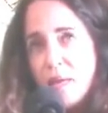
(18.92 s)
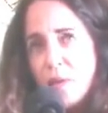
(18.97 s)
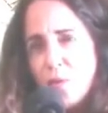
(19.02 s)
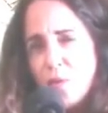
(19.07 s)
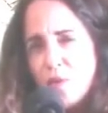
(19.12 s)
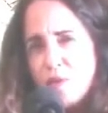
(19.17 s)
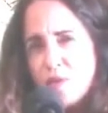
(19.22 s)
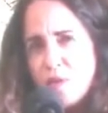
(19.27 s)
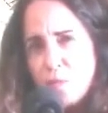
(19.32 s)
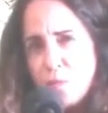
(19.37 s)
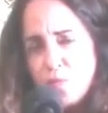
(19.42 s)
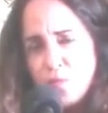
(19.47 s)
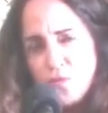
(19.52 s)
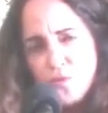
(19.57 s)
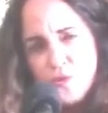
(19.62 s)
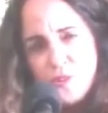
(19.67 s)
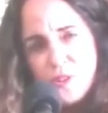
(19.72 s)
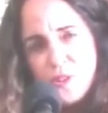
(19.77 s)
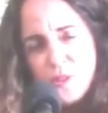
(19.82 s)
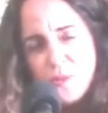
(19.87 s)
It wasn't
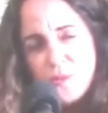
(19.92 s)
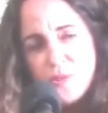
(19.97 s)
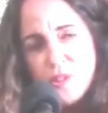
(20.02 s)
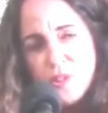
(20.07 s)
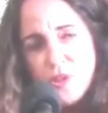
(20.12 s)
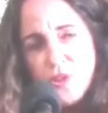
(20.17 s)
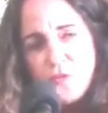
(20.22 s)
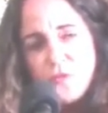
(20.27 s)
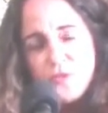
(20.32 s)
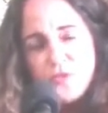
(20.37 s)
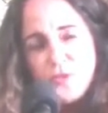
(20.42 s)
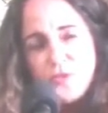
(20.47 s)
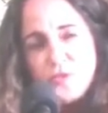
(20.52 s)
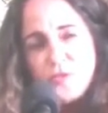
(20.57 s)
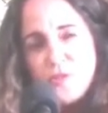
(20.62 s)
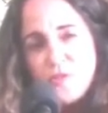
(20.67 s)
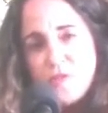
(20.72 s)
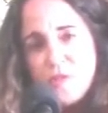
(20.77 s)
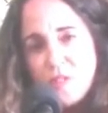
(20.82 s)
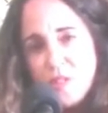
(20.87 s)
brutal, it was an
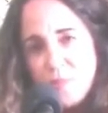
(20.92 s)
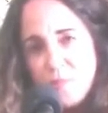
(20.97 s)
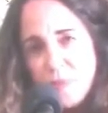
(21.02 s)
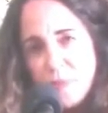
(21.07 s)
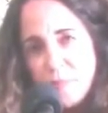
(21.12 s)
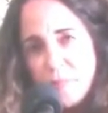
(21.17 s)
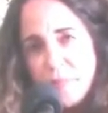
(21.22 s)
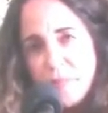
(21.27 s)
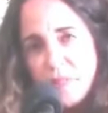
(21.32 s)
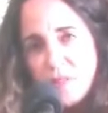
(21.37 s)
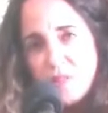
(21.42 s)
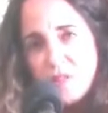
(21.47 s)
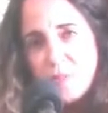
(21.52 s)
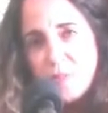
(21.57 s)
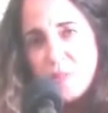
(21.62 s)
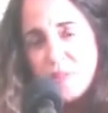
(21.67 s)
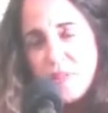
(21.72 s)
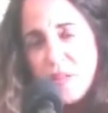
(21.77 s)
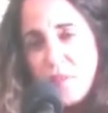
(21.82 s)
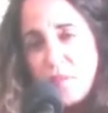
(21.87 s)
overdose of sleeping
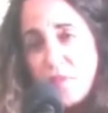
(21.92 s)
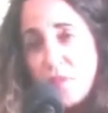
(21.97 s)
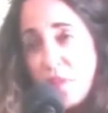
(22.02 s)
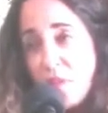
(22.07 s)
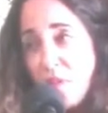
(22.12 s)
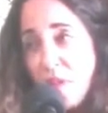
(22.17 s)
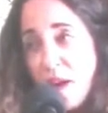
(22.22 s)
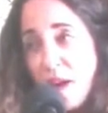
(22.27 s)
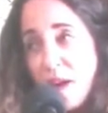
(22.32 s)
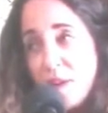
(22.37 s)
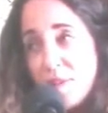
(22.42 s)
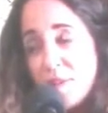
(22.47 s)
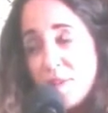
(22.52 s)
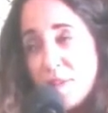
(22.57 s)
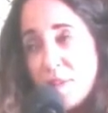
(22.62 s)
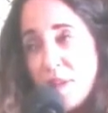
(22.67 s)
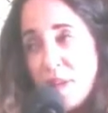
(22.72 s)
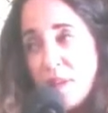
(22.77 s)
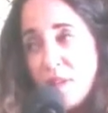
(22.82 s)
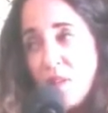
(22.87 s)
pills, but
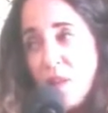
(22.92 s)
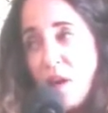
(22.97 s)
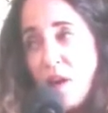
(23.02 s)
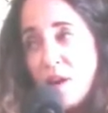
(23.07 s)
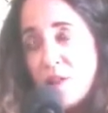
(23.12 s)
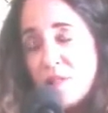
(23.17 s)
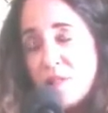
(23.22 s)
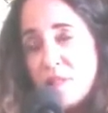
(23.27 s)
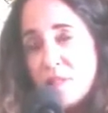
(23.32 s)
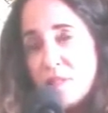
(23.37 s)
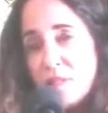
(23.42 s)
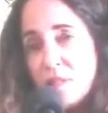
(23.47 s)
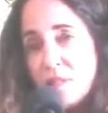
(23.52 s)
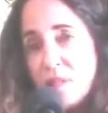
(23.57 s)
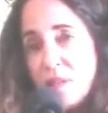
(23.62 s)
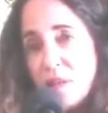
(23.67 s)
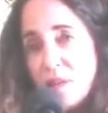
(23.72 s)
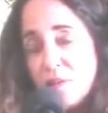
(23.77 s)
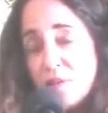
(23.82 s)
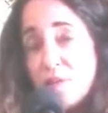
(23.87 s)
nevertheless, I lost
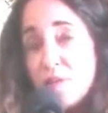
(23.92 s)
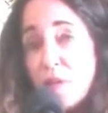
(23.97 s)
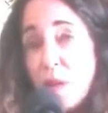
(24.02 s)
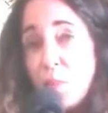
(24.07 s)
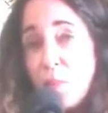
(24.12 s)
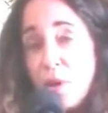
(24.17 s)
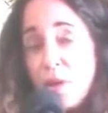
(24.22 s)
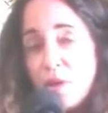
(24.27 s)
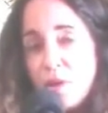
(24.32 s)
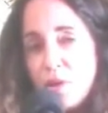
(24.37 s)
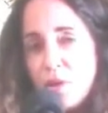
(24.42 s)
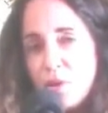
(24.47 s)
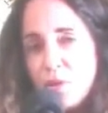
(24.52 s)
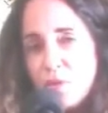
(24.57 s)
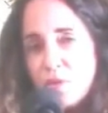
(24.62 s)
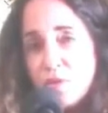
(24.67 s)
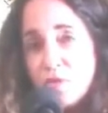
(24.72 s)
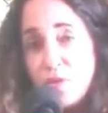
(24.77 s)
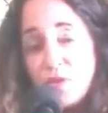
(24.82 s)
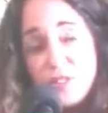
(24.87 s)
someone
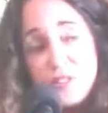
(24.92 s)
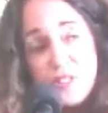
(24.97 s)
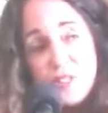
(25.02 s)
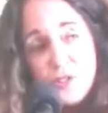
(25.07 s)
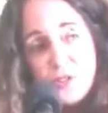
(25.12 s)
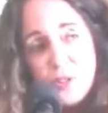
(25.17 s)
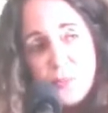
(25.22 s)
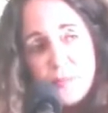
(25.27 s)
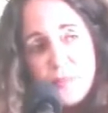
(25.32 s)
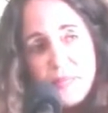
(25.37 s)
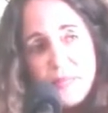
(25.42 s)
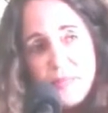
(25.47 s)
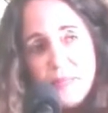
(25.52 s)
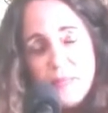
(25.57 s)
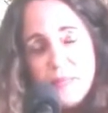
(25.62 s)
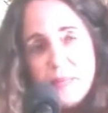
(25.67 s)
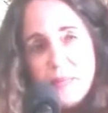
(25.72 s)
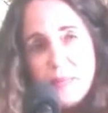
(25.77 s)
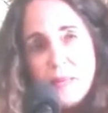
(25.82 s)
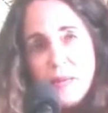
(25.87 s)
who was very dear to
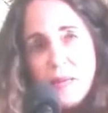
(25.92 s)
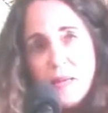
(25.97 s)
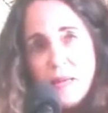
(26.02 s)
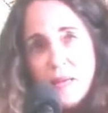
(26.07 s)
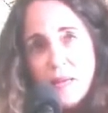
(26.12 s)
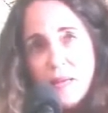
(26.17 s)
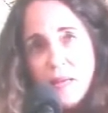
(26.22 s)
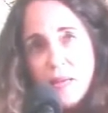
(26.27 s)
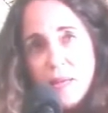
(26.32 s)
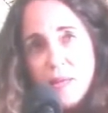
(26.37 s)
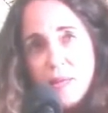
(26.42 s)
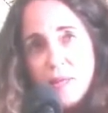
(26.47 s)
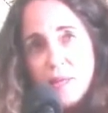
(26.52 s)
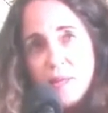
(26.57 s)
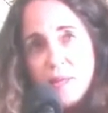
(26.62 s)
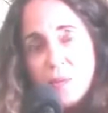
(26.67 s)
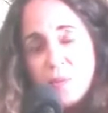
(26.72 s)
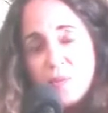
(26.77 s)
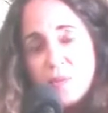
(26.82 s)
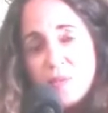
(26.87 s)
me.
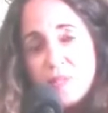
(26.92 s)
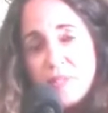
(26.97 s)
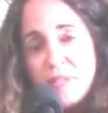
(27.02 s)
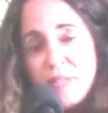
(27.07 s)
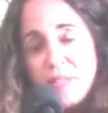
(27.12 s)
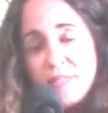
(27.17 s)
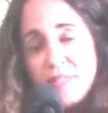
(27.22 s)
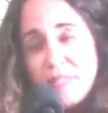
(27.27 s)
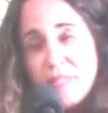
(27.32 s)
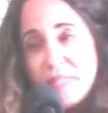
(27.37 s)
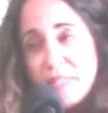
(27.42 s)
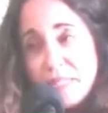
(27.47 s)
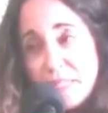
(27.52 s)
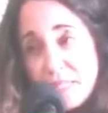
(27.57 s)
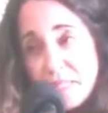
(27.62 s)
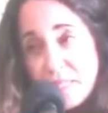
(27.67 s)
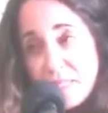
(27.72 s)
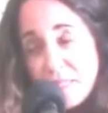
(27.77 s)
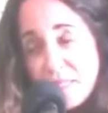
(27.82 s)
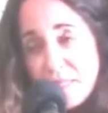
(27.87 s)
It was the
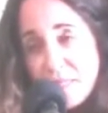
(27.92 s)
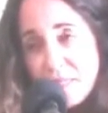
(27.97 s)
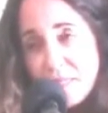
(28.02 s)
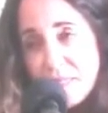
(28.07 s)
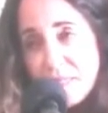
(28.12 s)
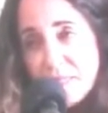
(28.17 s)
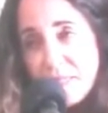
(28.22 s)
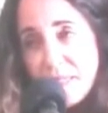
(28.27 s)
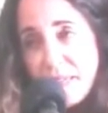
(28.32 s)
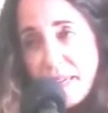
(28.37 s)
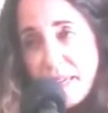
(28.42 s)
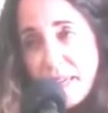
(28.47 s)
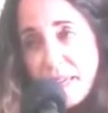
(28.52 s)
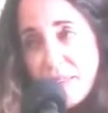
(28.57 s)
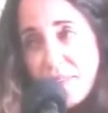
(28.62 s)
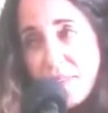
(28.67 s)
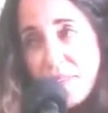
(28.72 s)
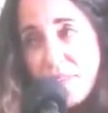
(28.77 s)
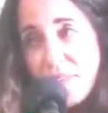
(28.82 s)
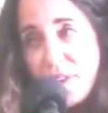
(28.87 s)
1960s,
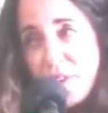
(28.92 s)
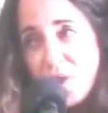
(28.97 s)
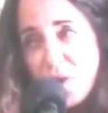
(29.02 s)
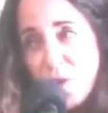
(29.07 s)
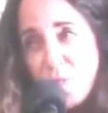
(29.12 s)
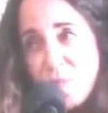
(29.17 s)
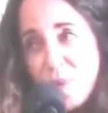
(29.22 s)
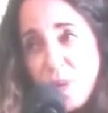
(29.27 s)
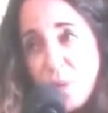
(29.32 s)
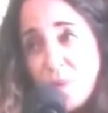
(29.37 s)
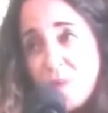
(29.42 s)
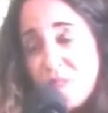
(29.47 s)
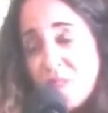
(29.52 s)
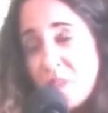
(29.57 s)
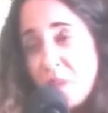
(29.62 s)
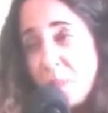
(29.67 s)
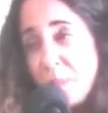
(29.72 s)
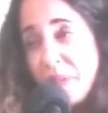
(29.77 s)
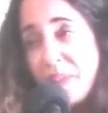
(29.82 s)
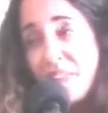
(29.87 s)
and therapy
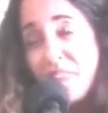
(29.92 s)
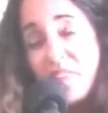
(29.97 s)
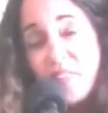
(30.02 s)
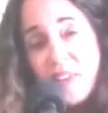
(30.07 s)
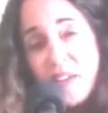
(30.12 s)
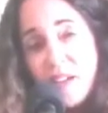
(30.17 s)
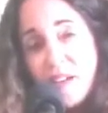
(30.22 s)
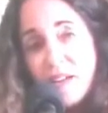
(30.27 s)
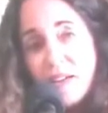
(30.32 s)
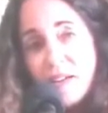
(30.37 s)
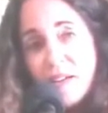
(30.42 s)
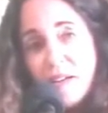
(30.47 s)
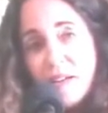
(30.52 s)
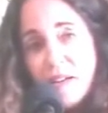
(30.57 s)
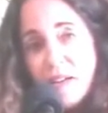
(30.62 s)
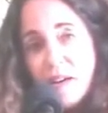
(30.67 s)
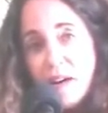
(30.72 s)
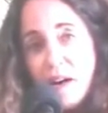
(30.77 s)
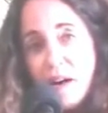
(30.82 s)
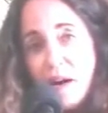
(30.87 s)
wasn't a big thing.
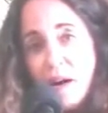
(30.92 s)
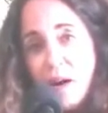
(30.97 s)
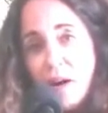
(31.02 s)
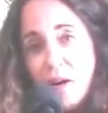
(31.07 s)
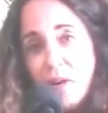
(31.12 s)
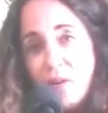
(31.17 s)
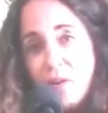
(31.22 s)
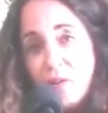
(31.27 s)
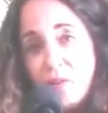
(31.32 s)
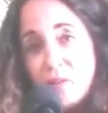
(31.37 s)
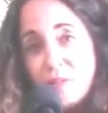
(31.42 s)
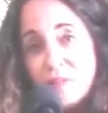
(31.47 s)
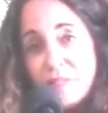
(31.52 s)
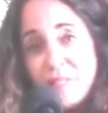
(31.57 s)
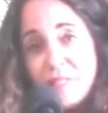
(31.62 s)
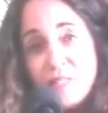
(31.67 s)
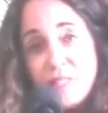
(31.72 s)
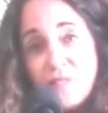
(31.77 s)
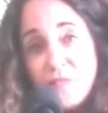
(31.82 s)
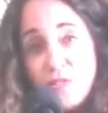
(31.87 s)
At
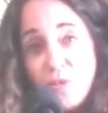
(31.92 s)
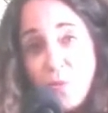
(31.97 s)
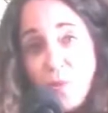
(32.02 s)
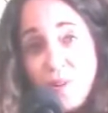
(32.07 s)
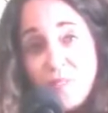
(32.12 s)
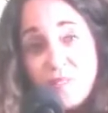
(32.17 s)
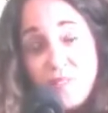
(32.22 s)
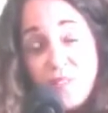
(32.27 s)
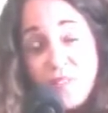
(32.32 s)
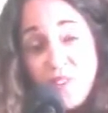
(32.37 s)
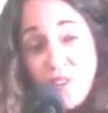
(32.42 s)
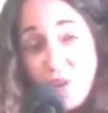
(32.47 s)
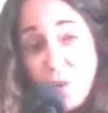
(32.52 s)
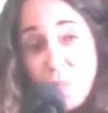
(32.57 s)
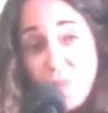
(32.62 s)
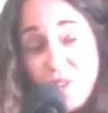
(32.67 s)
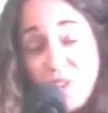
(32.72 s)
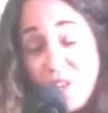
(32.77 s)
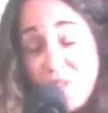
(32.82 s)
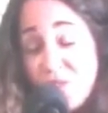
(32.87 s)
least if you went to
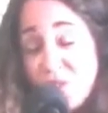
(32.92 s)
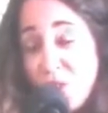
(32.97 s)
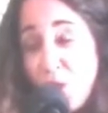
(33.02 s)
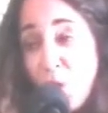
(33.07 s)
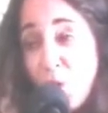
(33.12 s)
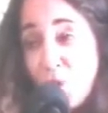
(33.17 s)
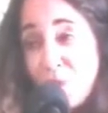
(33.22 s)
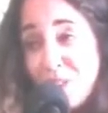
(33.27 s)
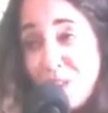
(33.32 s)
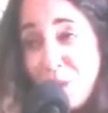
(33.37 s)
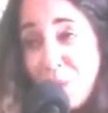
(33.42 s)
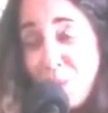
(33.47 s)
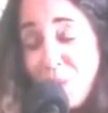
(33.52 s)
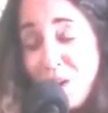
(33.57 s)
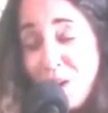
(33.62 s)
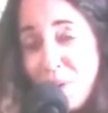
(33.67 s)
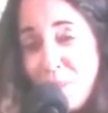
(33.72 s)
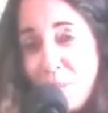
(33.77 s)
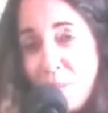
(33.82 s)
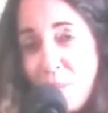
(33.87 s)
therapy, you never told
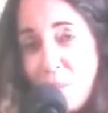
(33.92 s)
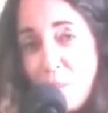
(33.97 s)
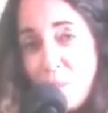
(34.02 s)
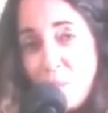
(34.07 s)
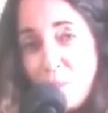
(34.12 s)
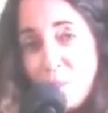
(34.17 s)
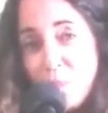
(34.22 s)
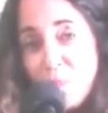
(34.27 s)
anyone.